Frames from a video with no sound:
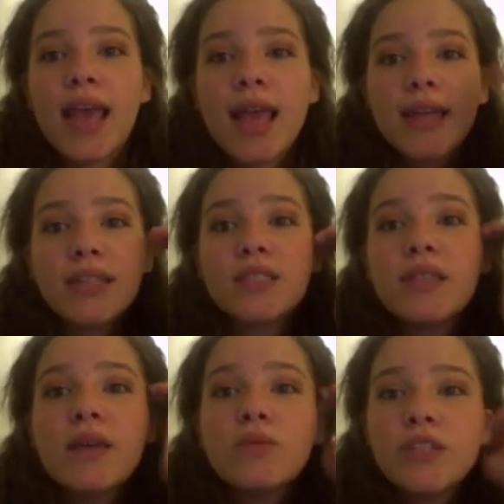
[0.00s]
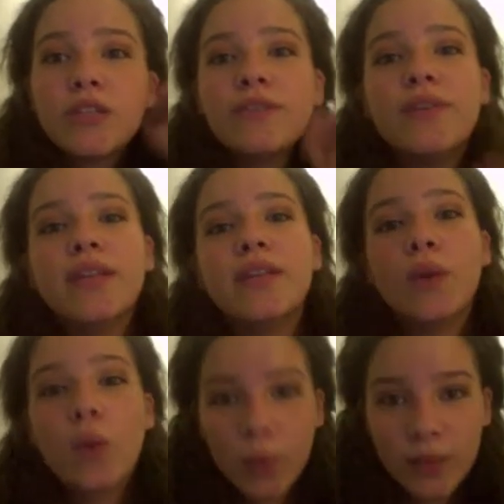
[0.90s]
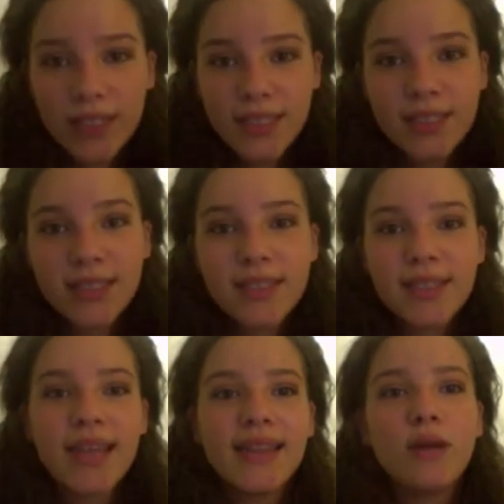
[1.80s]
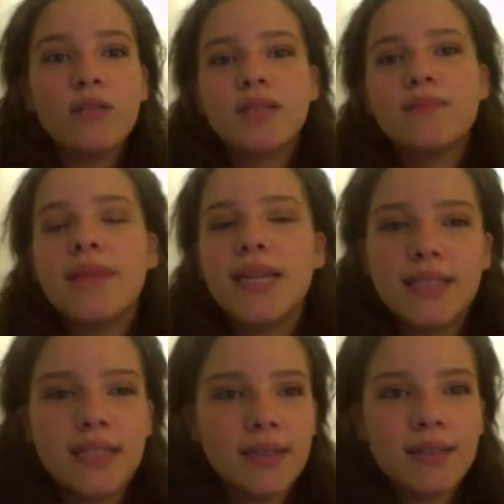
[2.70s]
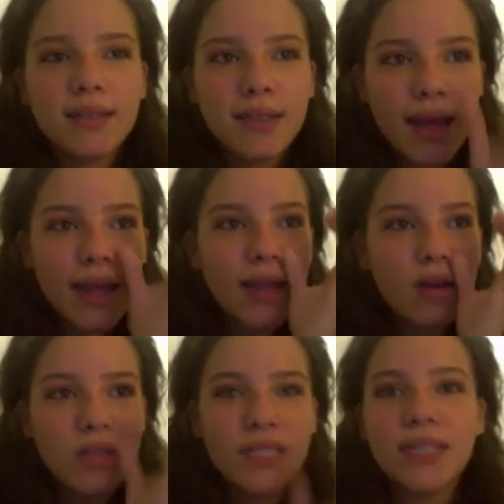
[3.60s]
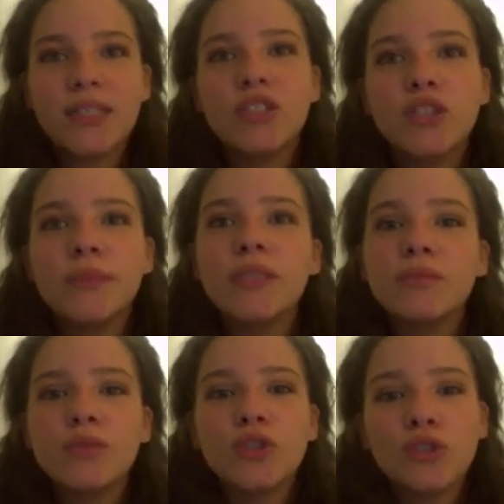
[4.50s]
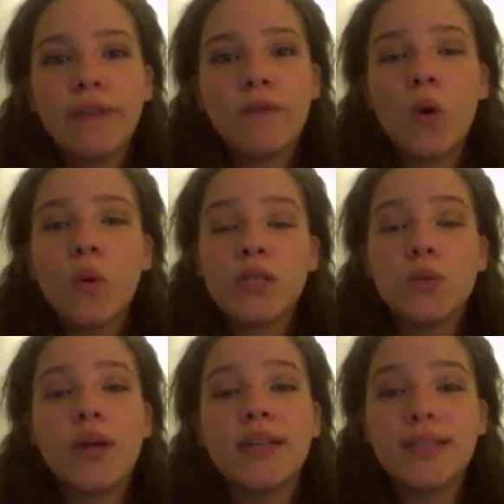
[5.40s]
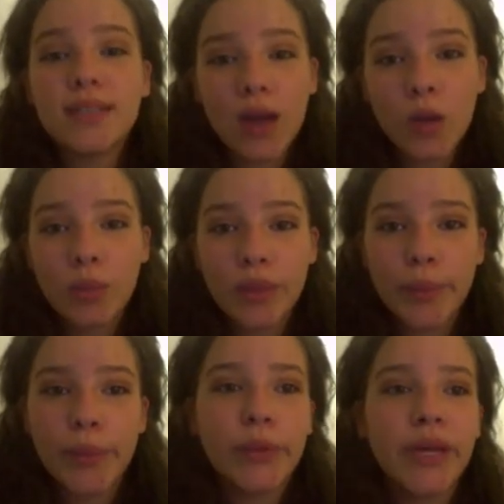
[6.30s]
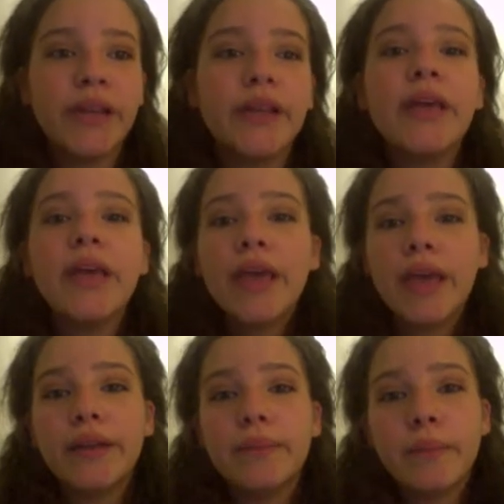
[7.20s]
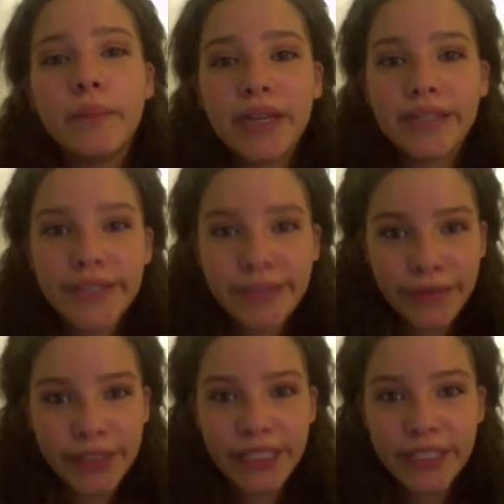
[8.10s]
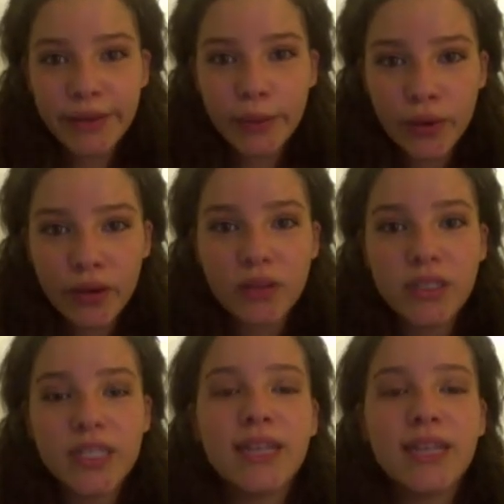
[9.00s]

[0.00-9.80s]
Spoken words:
And then we started feeding the homeless, and that was amazing. That was like a dream come true. I've always wanted to help people and make a difference in the world.